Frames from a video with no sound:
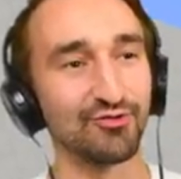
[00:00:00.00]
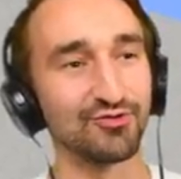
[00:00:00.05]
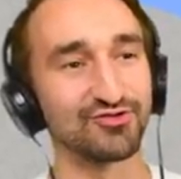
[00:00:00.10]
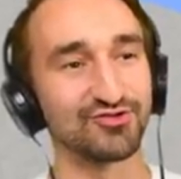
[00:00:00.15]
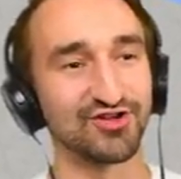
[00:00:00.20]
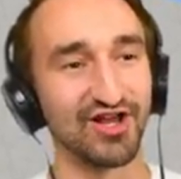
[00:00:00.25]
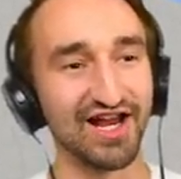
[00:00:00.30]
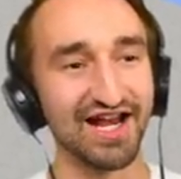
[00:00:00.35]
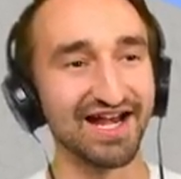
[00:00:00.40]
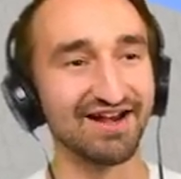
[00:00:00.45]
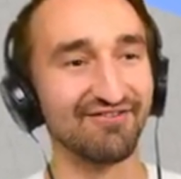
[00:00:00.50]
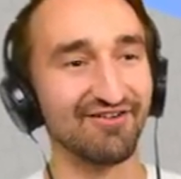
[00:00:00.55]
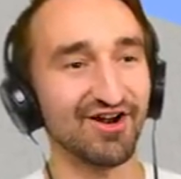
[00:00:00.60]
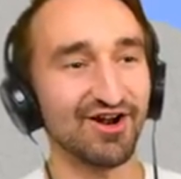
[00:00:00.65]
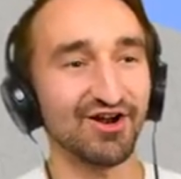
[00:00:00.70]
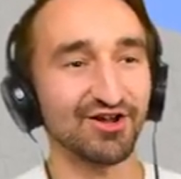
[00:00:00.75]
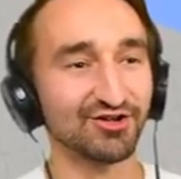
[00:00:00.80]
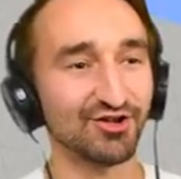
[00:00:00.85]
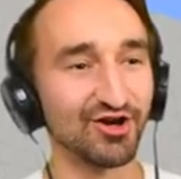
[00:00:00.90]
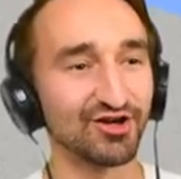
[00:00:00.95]
yeah,
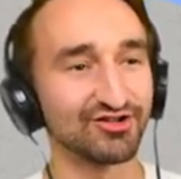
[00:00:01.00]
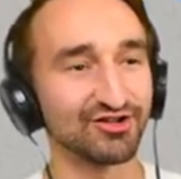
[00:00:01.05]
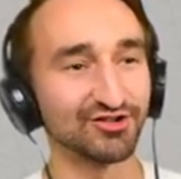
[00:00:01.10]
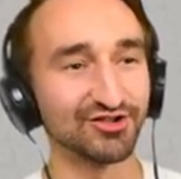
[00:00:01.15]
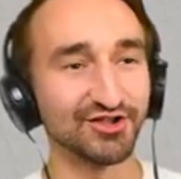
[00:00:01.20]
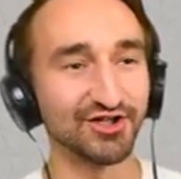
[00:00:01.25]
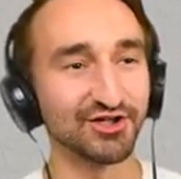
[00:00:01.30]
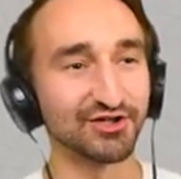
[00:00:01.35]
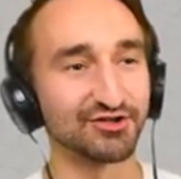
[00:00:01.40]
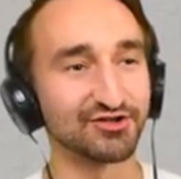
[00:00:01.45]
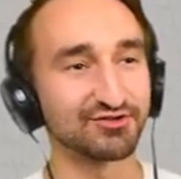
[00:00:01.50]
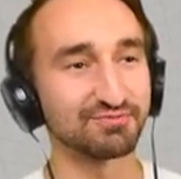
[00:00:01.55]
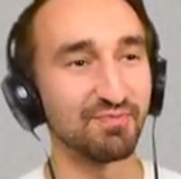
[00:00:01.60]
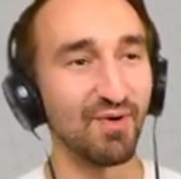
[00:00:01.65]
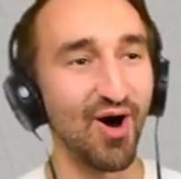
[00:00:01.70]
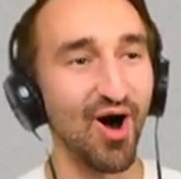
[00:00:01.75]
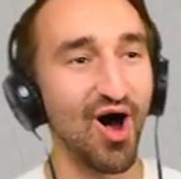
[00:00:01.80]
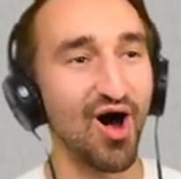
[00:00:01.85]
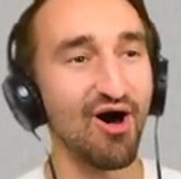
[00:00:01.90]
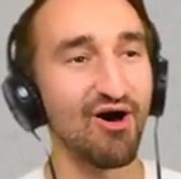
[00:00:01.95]
Steve, looks a little
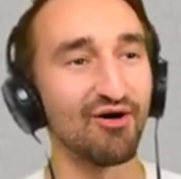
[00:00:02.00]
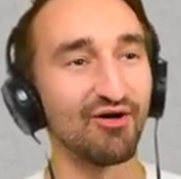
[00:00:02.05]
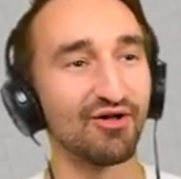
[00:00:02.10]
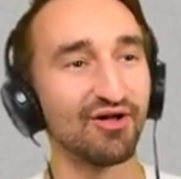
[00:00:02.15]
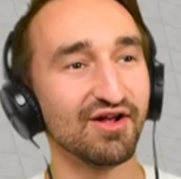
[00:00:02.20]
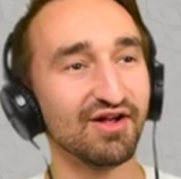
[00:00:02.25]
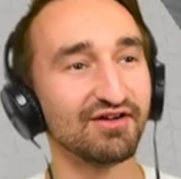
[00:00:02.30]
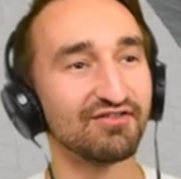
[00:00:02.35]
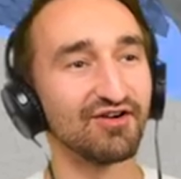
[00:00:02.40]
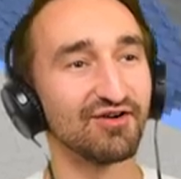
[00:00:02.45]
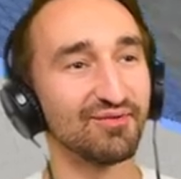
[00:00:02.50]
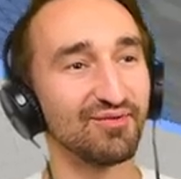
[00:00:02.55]
small from